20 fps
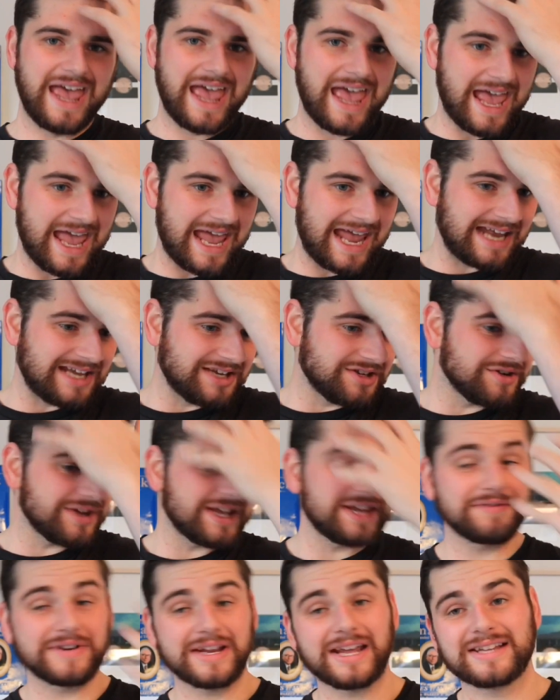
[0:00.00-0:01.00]
And you
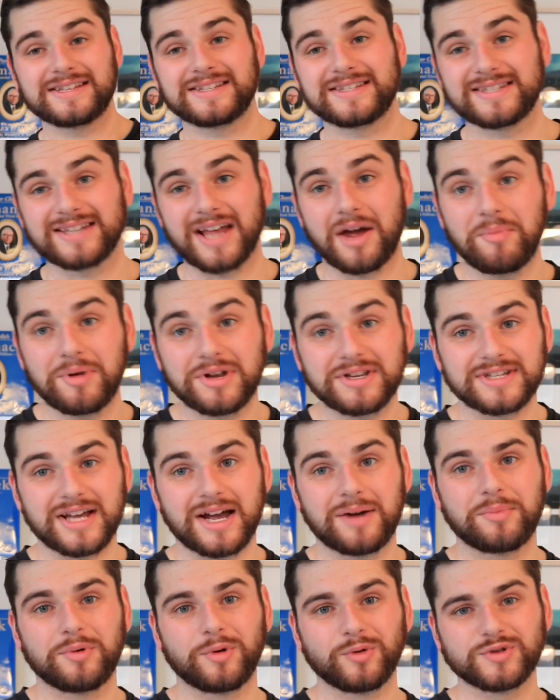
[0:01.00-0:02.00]
even had some
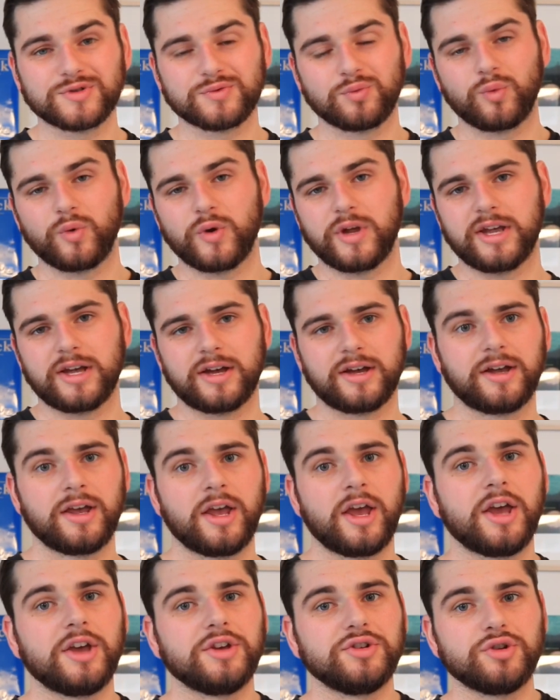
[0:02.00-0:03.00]
examples where
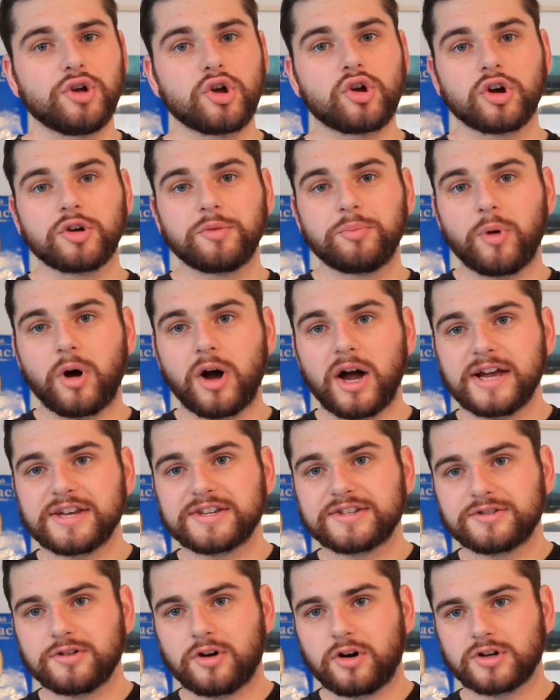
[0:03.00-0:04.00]
you could buy
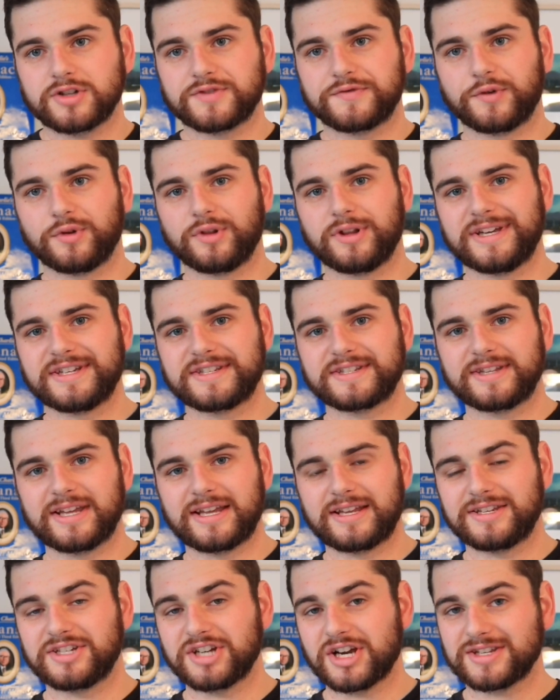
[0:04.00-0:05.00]
stocks for less
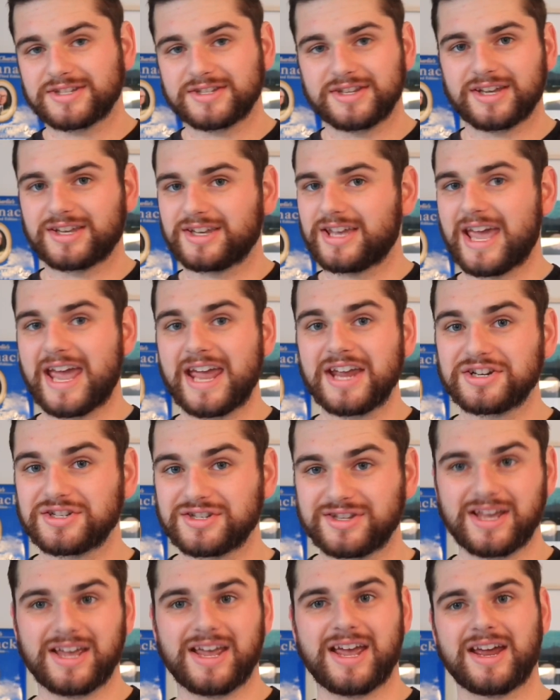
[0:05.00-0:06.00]
than just the
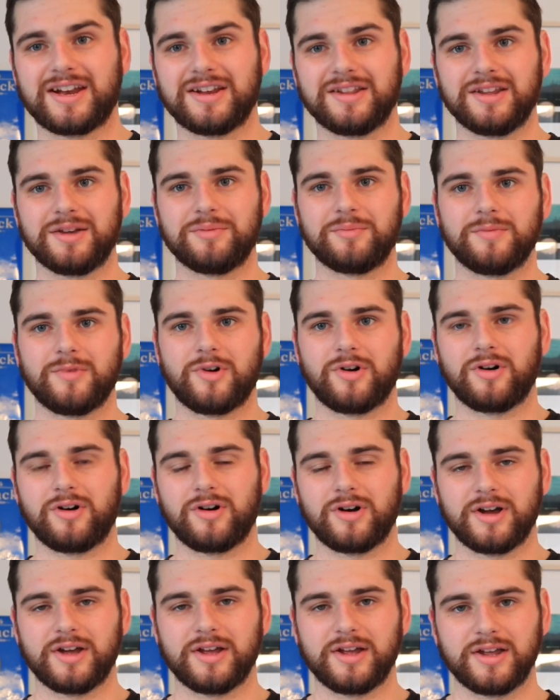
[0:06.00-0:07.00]
cash they had in
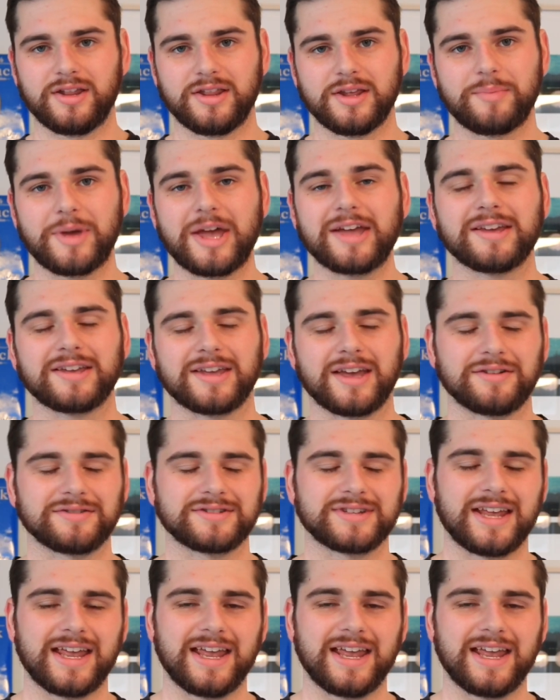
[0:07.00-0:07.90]
their bank accounts.